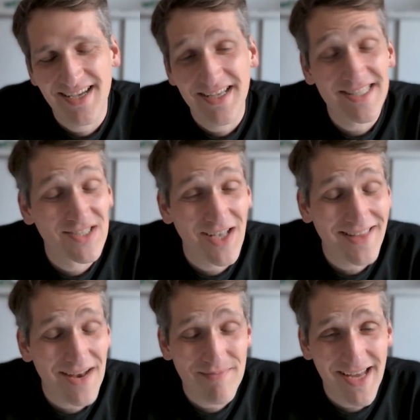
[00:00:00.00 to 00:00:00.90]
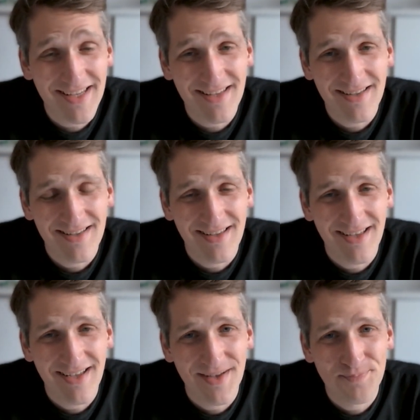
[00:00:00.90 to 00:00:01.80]
It's not that many,
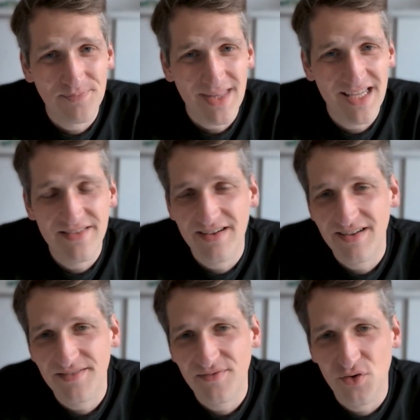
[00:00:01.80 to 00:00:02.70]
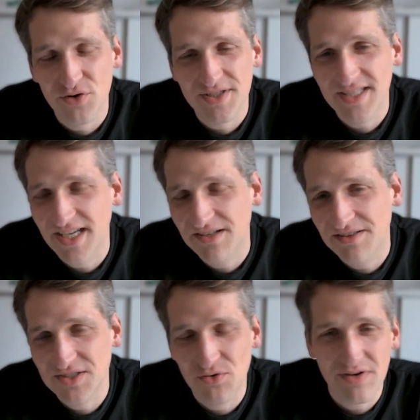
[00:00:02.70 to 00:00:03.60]
neither for
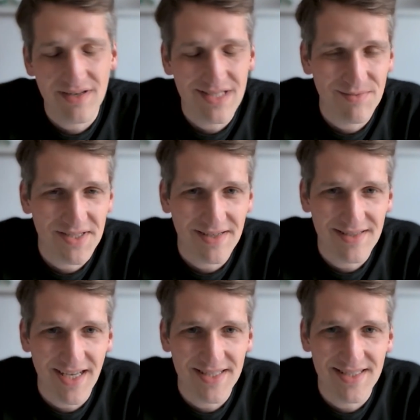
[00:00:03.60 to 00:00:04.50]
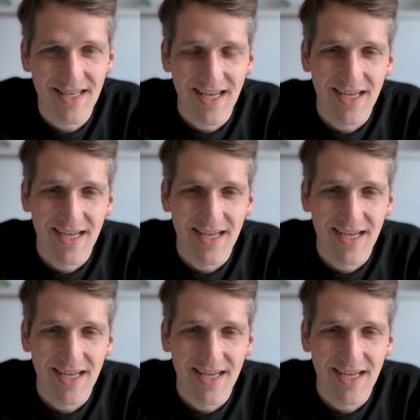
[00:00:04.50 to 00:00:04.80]
sales nor customer success.